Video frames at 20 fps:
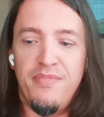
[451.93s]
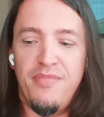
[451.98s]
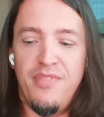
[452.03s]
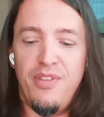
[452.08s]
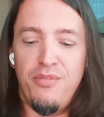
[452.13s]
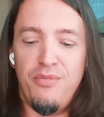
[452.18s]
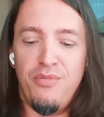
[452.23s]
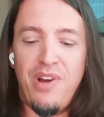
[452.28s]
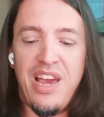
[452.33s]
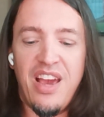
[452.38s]

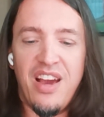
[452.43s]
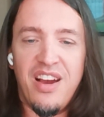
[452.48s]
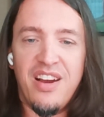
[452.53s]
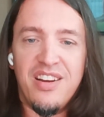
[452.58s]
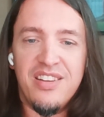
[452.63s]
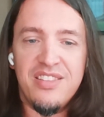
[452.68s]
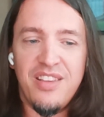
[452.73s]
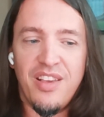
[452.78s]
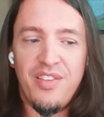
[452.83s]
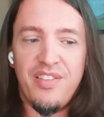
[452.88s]
The way I
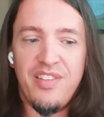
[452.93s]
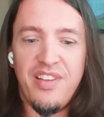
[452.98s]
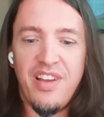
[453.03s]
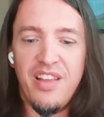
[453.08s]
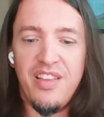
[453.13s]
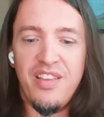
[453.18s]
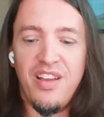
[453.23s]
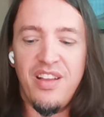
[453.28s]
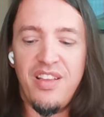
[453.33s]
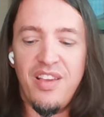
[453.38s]

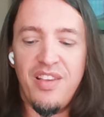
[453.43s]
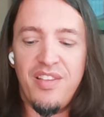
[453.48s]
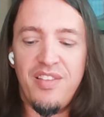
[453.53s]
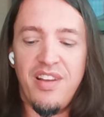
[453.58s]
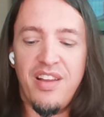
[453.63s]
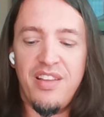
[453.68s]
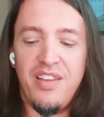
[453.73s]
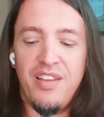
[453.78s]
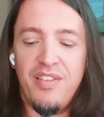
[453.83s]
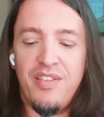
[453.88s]
understand it is
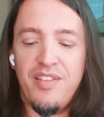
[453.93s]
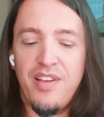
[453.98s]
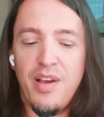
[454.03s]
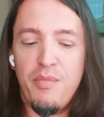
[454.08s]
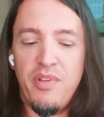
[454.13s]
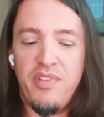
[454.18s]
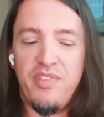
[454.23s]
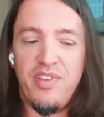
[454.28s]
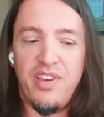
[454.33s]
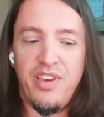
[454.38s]
that in
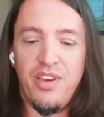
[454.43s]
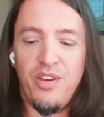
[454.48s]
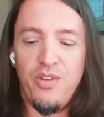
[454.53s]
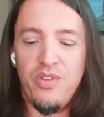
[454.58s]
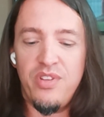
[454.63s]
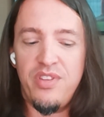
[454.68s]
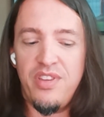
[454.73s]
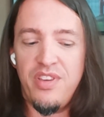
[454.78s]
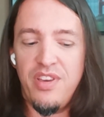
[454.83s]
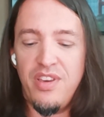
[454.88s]

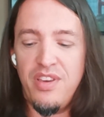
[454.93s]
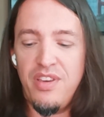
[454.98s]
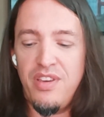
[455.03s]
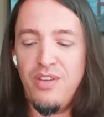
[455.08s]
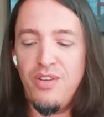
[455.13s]
cybersecurity,